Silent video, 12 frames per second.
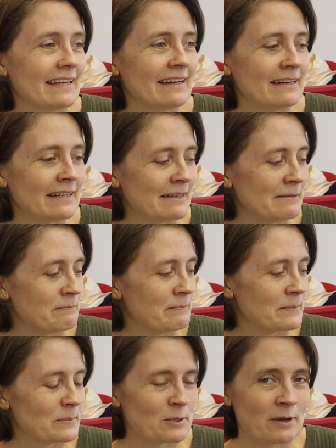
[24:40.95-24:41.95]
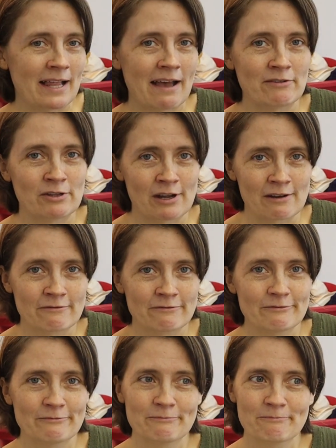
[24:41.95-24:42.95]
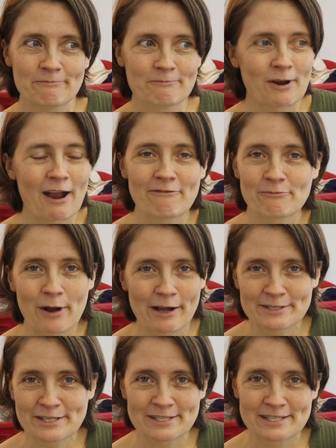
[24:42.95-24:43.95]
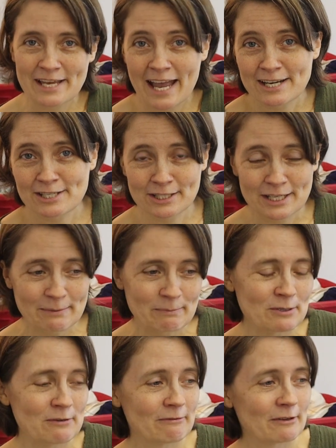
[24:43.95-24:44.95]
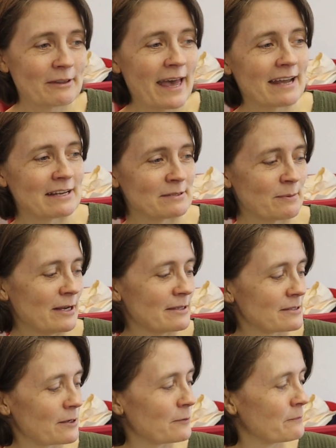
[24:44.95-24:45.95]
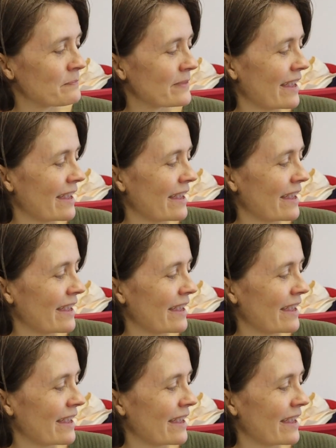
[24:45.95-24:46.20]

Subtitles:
so I'll have a lot of craft projects to actually do for that as well. So